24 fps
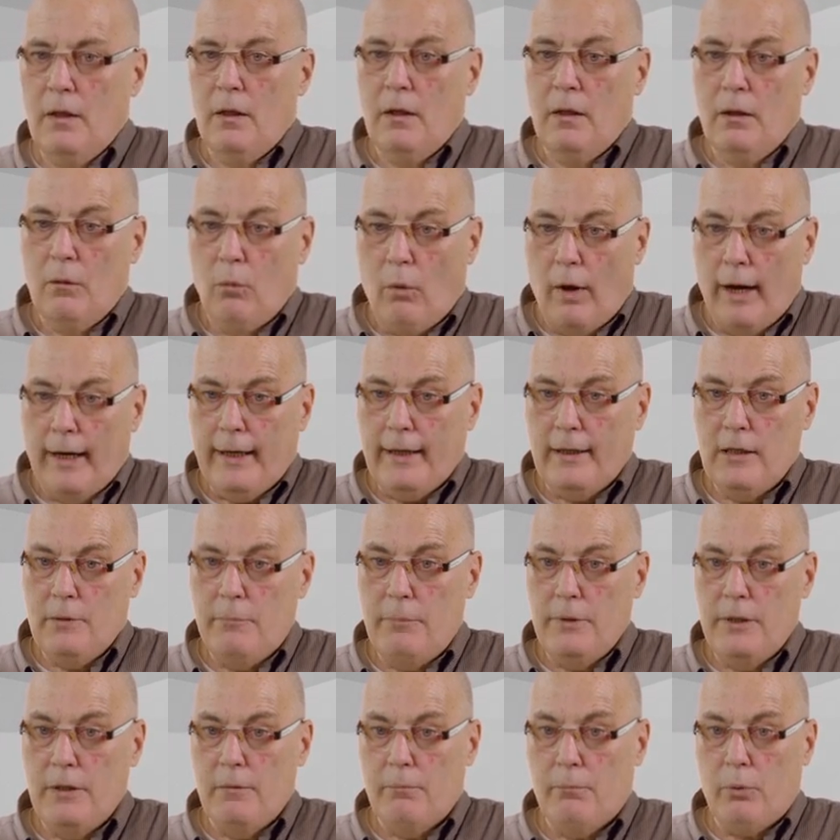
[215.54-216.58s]
Why can it
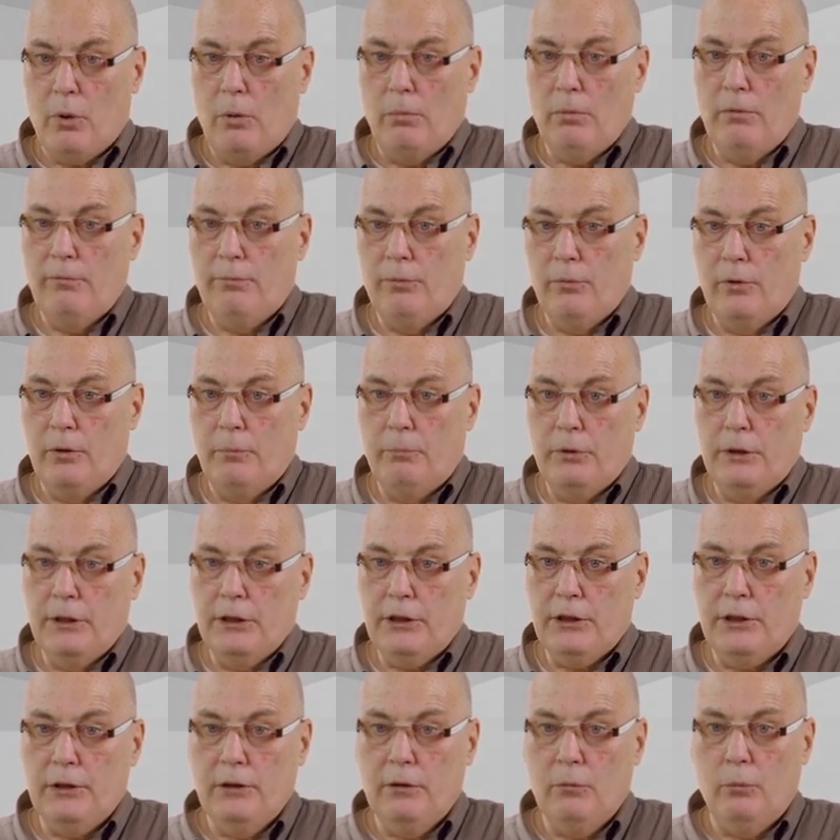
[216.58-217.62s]
be a problem for the
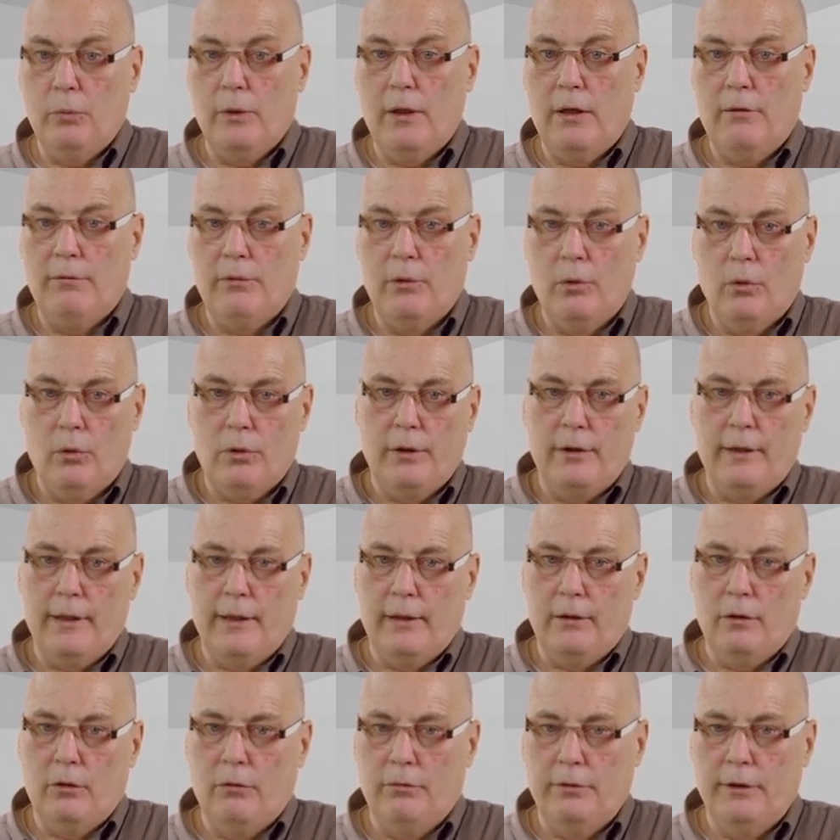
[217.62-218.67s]
protection? We'll have a look at
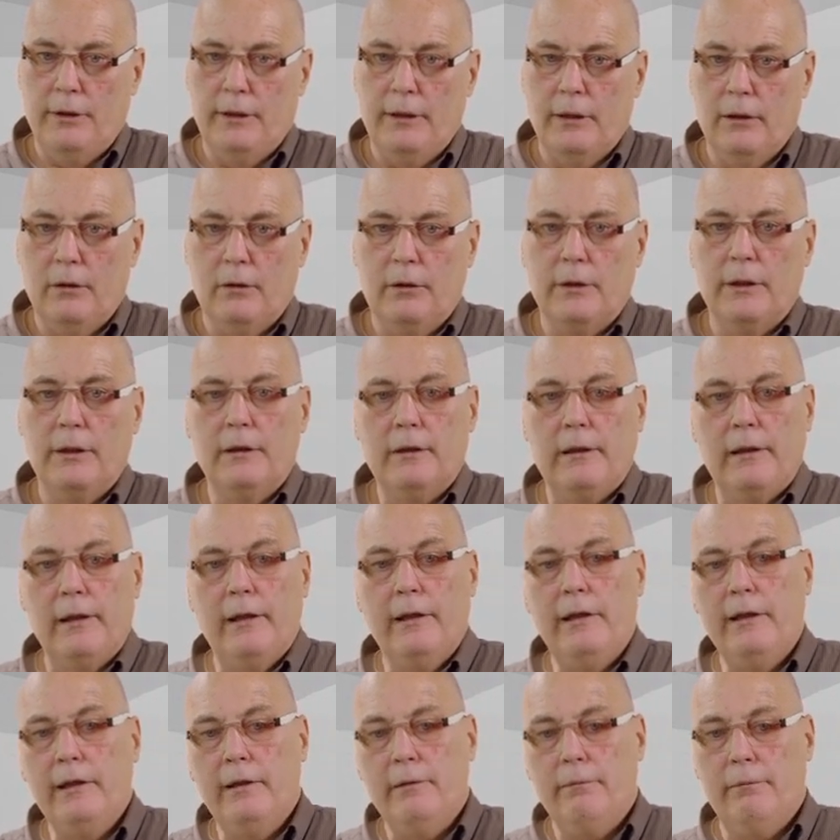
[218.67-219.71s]
that over here. Okay,
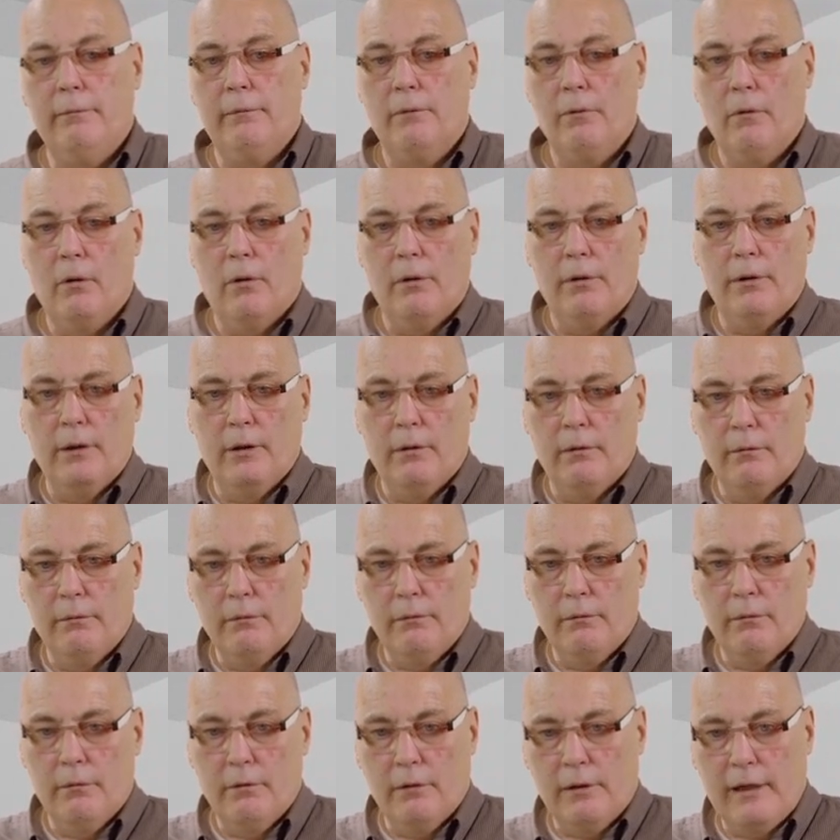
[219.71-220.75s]
clearly on the
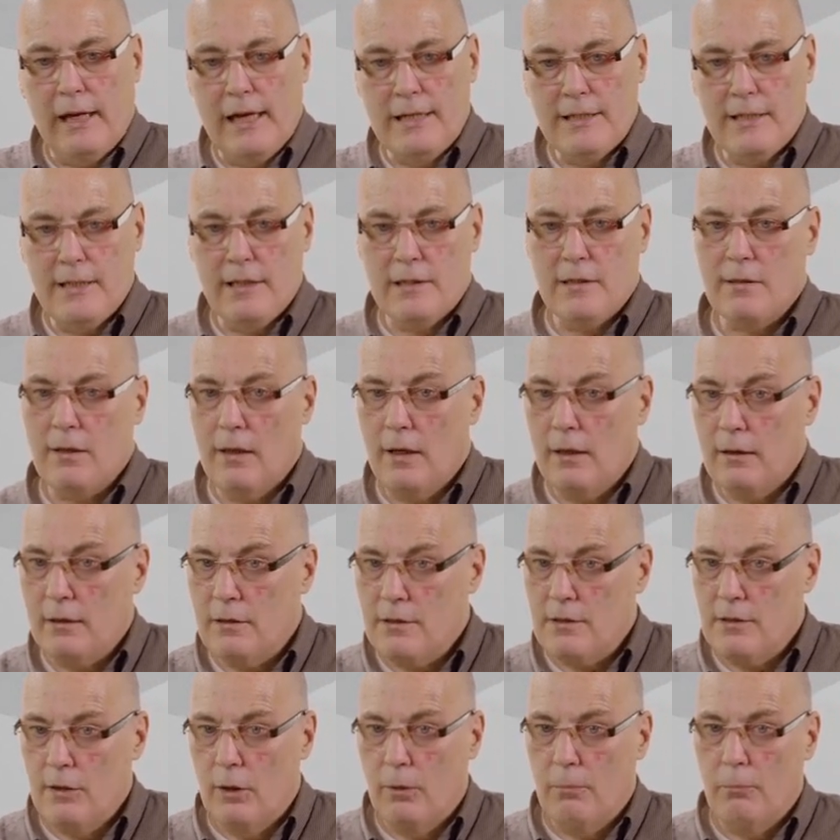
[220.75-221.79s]
classic side,
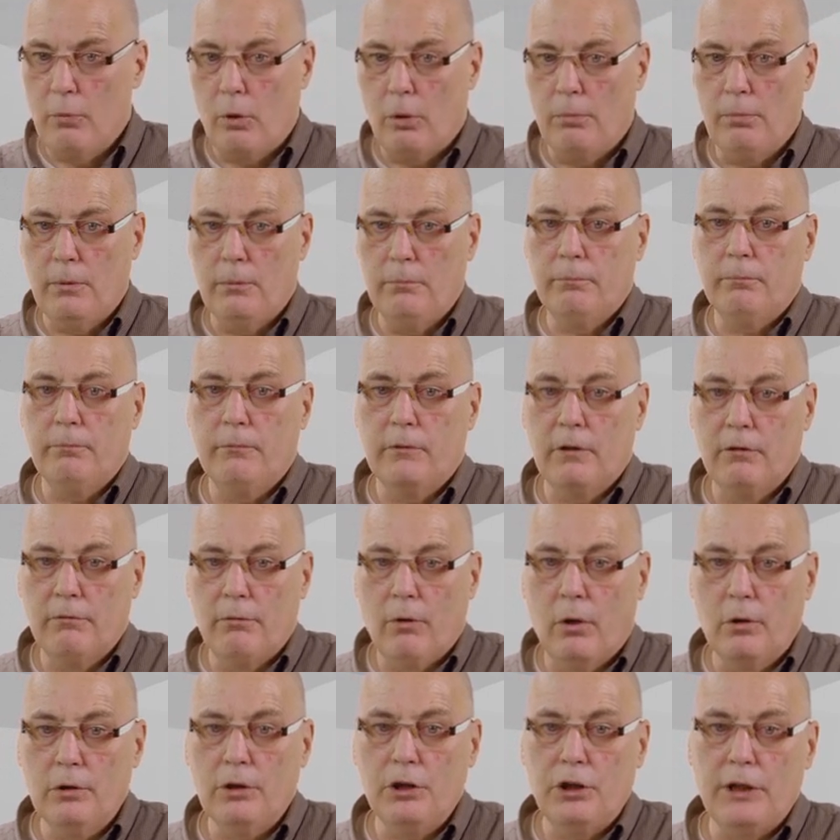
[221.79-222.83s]
it's no problem. The
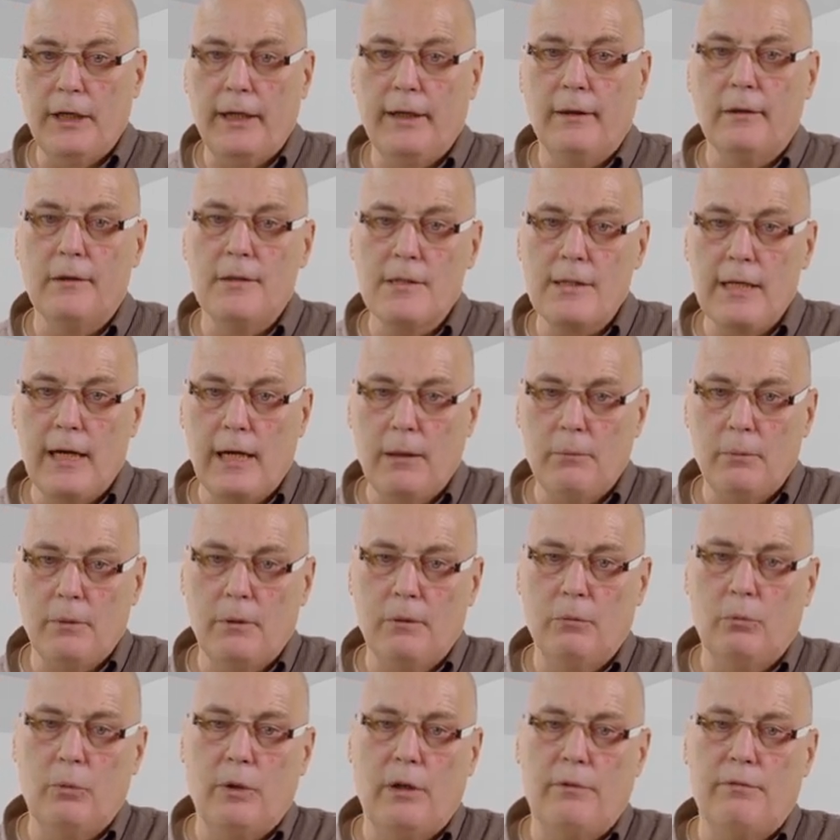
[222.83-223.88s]
voltage angle is
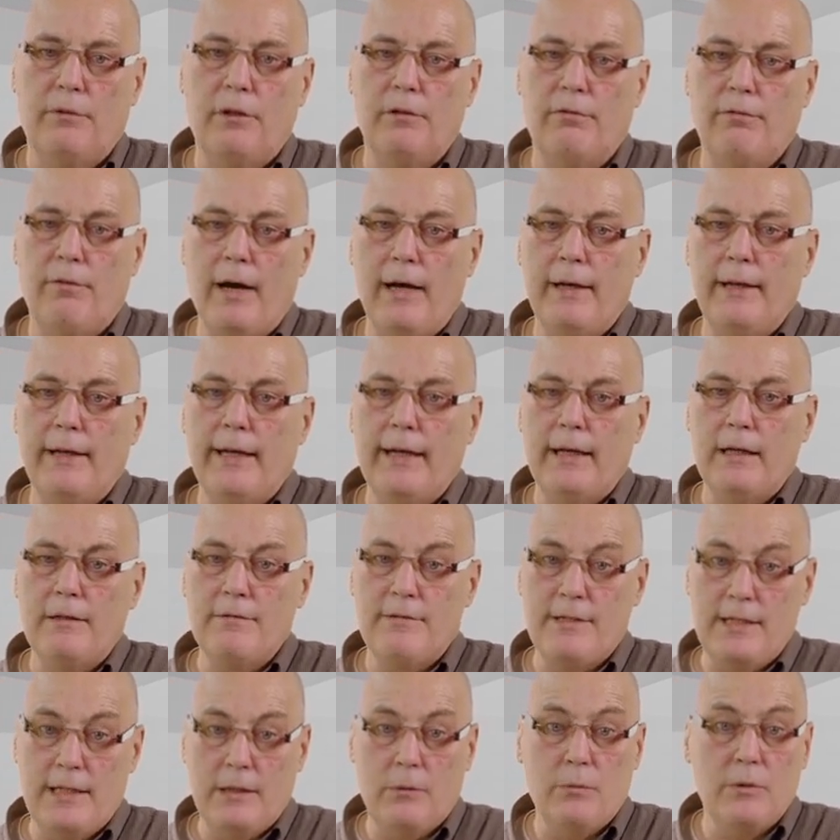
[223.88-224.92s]
stable. We have defined negative
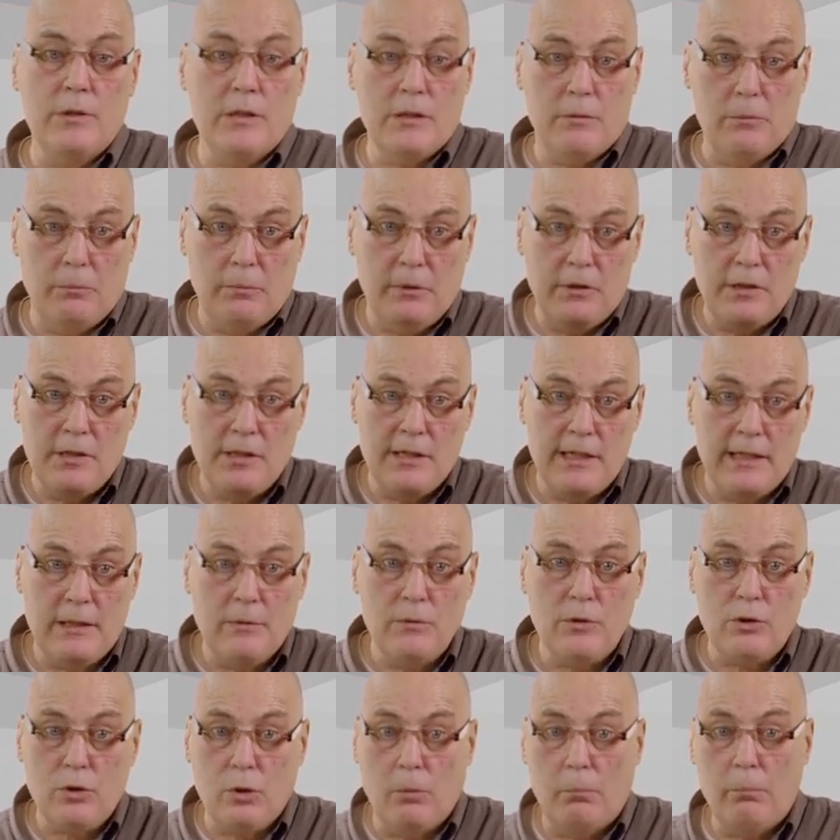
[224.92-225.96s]
sequence. Remember the
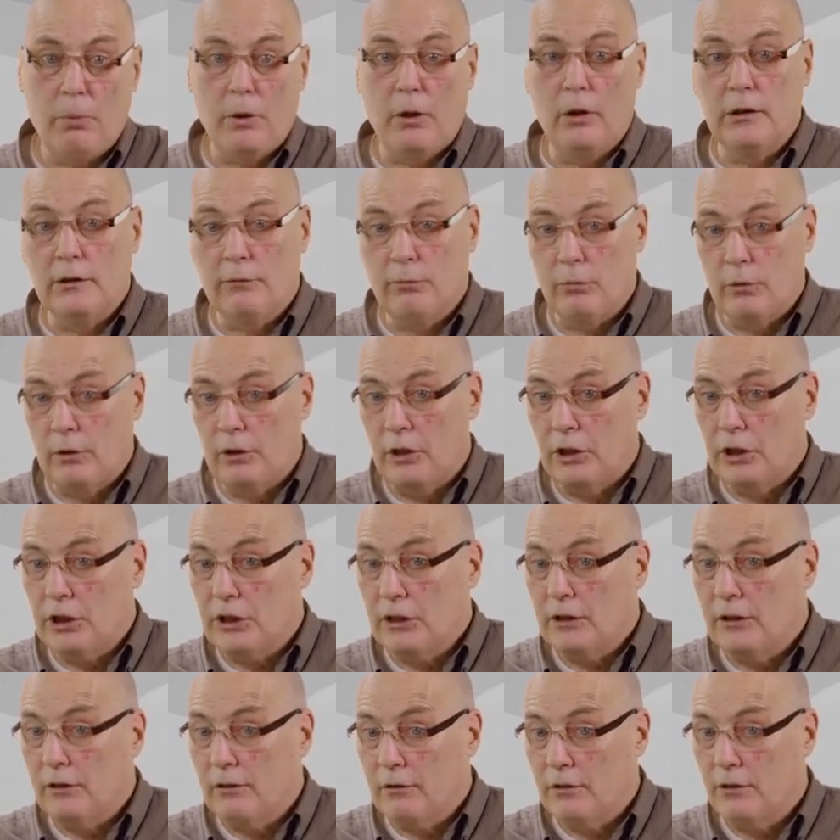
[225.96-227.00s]
sequence components for
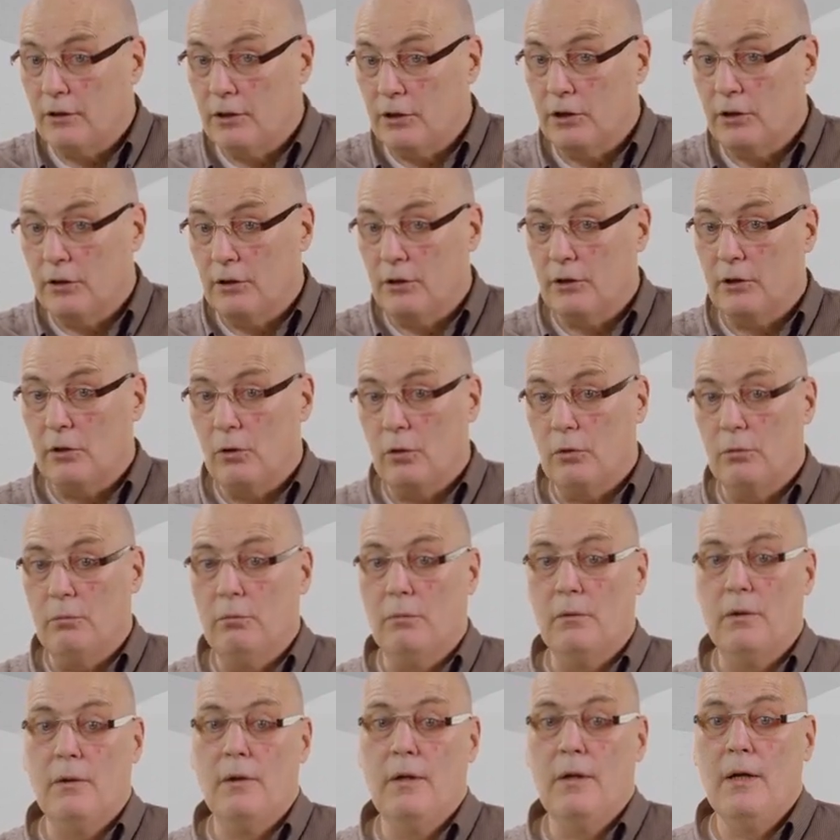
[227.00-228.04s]
direction decision and so on.